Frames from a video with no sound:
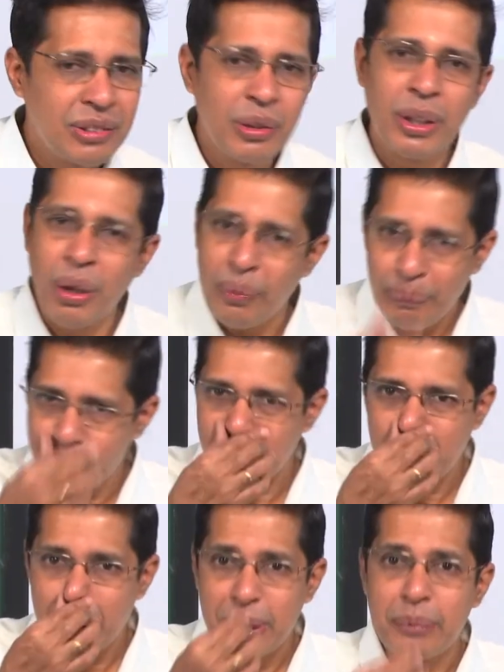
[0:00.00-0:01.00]
do i know
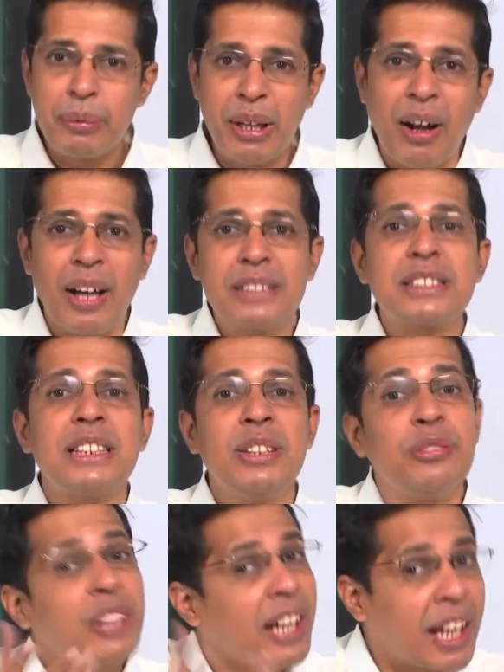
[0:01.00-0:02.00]
because
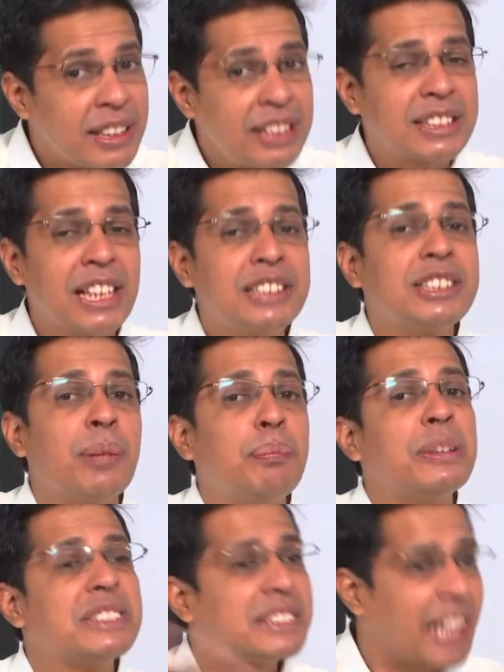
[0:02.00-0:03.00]
if the conditional
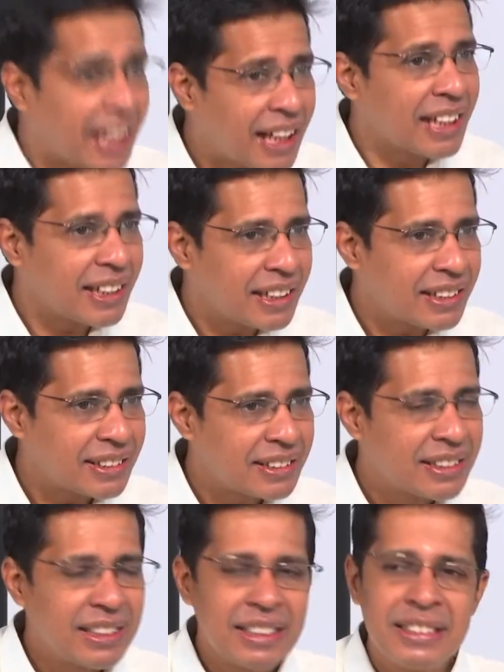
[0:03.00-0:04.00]
jump is taken
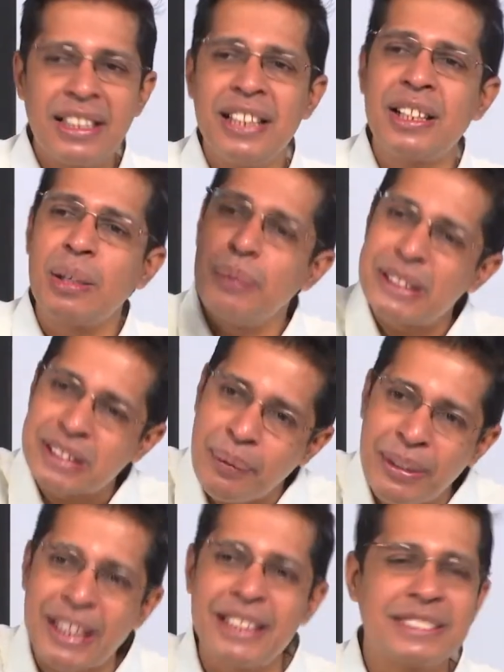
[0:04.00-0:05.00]
then it will be
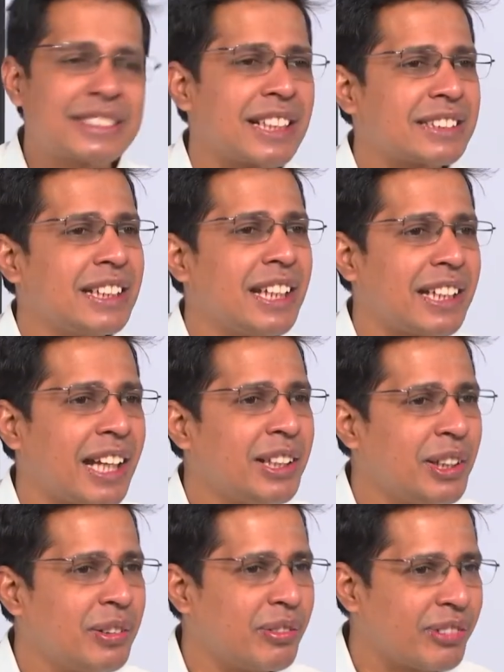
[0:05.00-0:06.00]
some other instruction that i
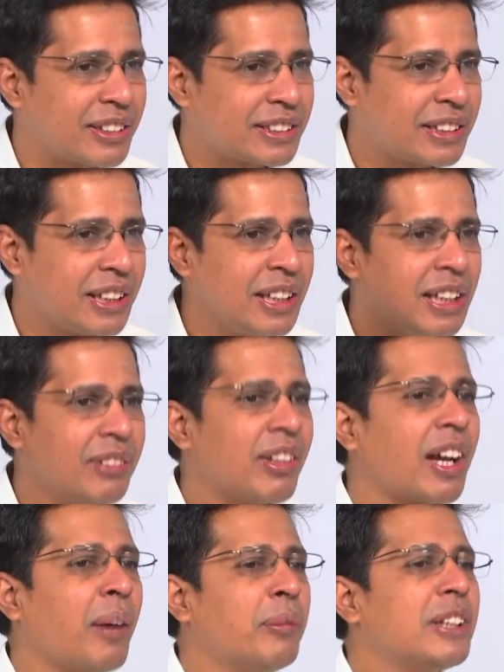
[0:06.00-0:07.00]
need to fetch if
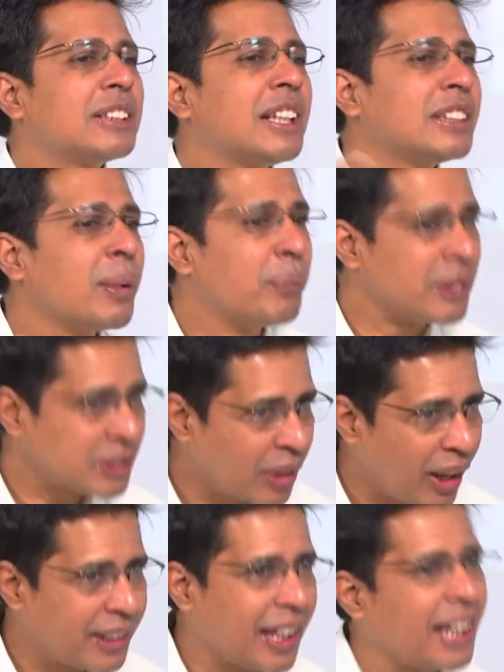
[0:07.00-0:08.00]
the conditional jump is
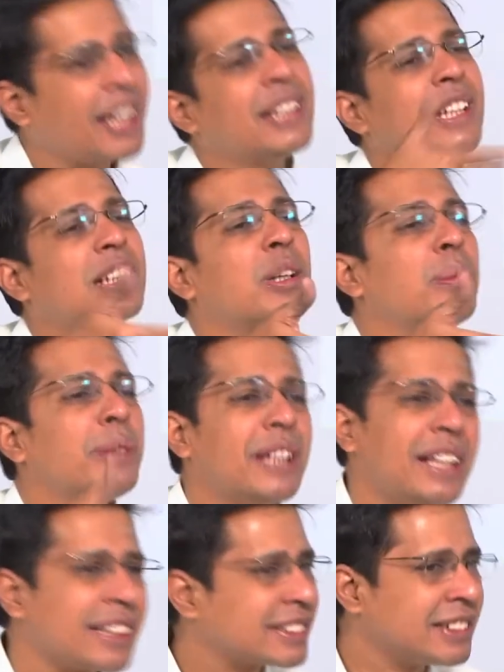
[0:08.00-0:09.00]
not taken, then it will be
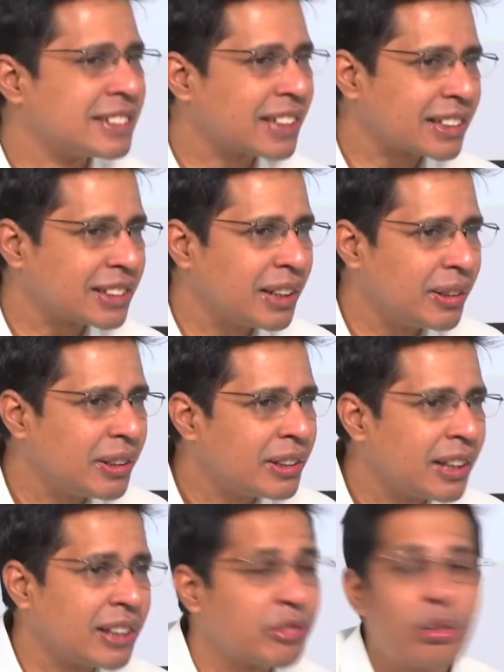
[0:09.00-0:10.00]
the next instruction
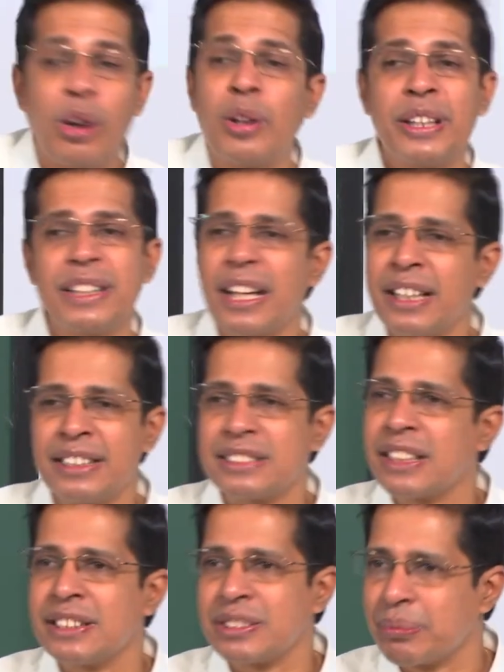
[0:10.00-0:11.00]
that is following the
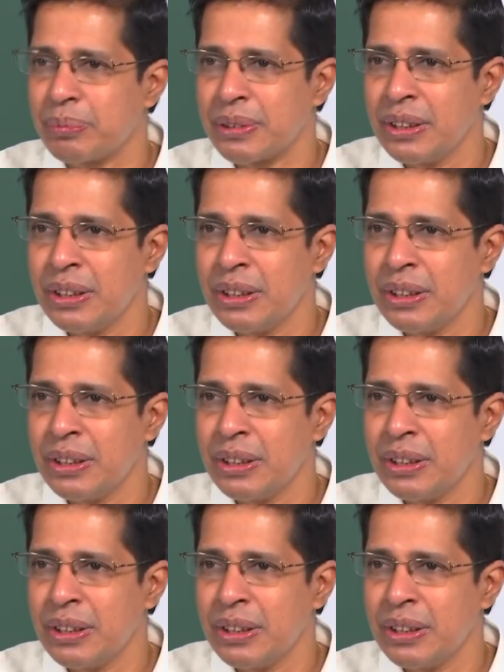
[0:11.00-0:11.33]
conditional jump.